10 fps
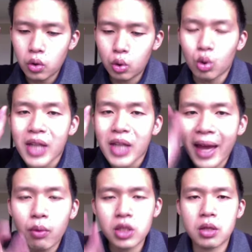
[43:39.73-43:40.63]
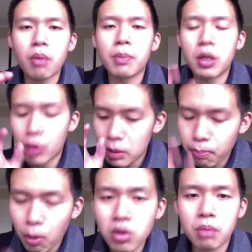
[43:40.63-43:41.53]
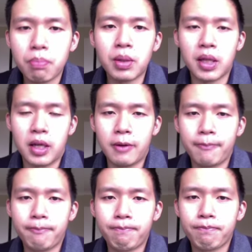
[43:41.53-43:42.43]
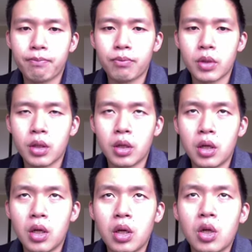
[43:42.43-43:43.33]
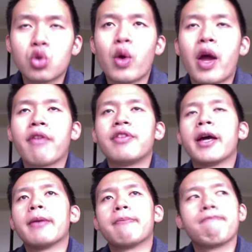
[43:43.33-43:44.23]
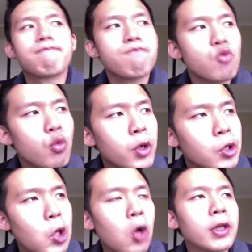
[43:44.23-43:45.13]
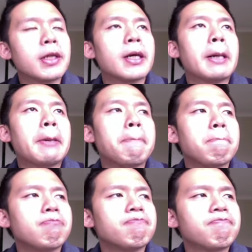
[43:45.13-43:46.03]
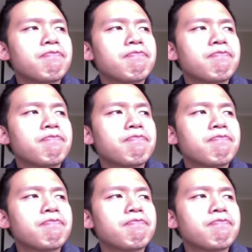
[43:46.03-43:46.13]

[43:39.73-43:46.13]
to take responsibility, to have that, what do you call it, um,